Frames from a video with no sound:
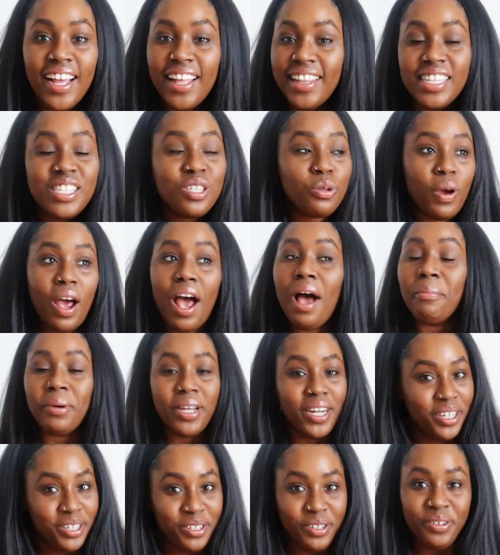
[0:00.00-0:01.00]
and this is what I'm
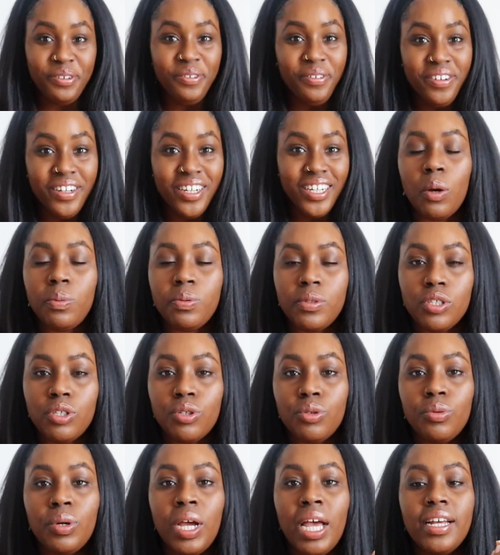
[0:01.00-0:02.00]
gonna do, helps
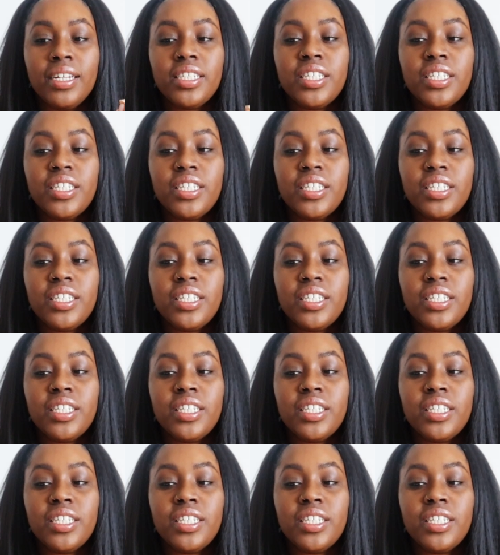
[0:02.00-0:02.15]
you